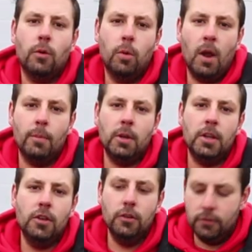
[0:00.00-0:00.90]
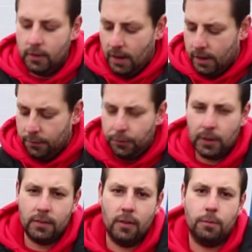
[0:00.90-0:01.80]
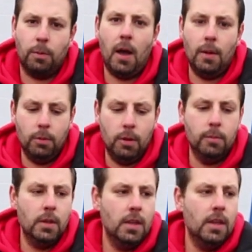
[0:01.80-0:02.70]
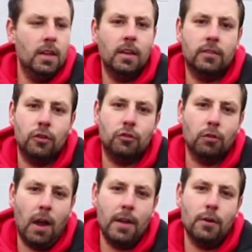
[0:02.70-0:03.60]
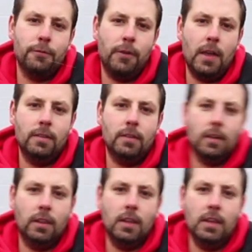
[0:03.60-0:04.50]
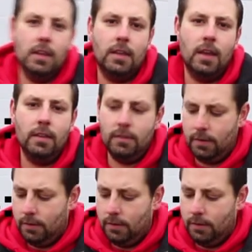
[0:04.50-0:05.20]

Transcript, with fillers: So what I'm gonna use today to fix this problem is a dryer vent cleaning kit